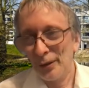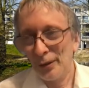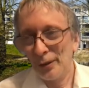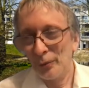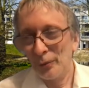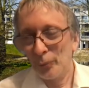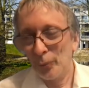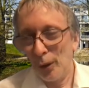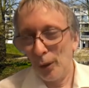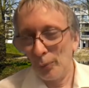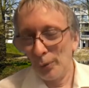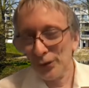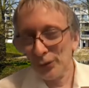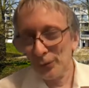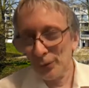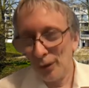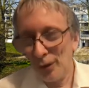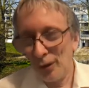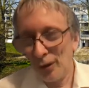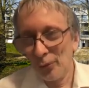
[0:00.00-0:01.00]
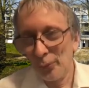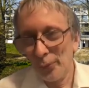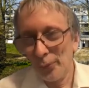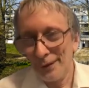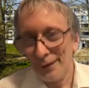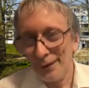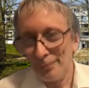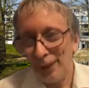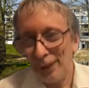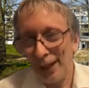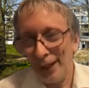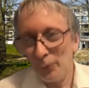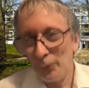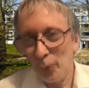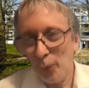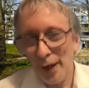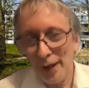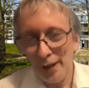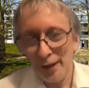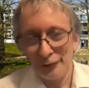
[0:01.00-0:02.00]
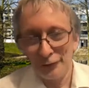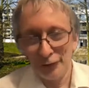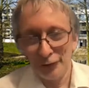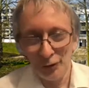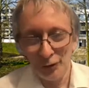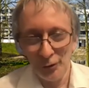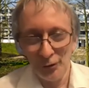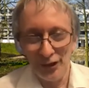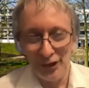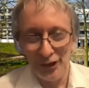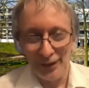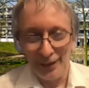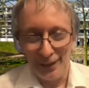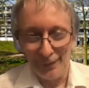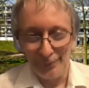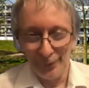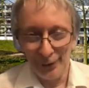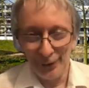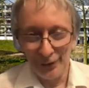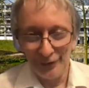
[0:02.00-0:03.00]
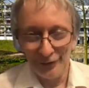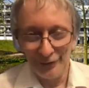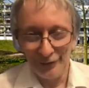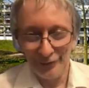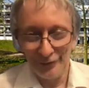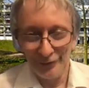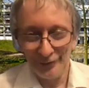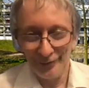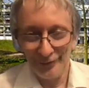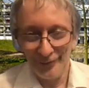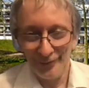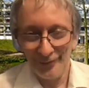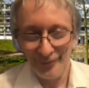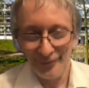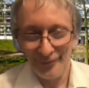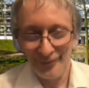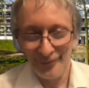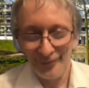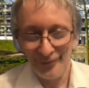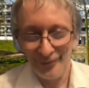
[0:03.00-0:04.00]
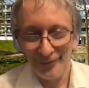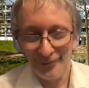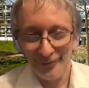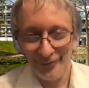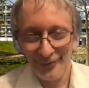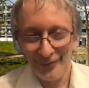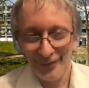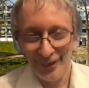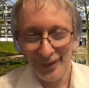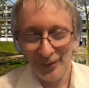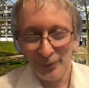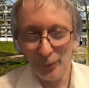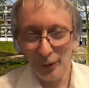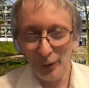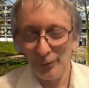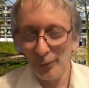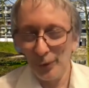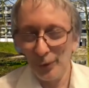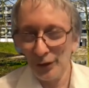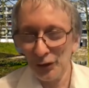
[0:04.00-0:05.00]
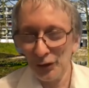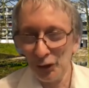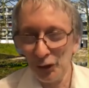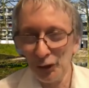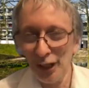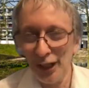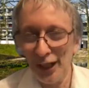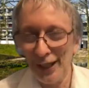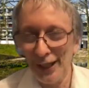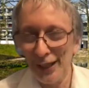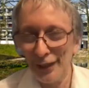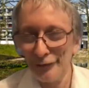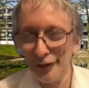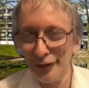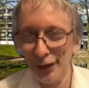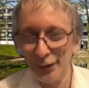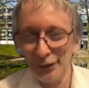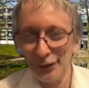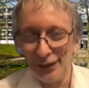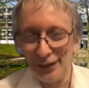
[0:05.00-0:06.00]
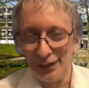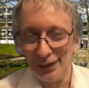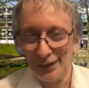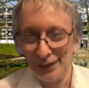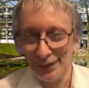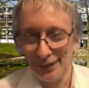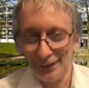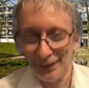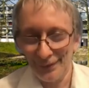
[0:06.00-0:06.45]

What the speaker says: what was wrong with my way of choosing that move. What should I have noticed?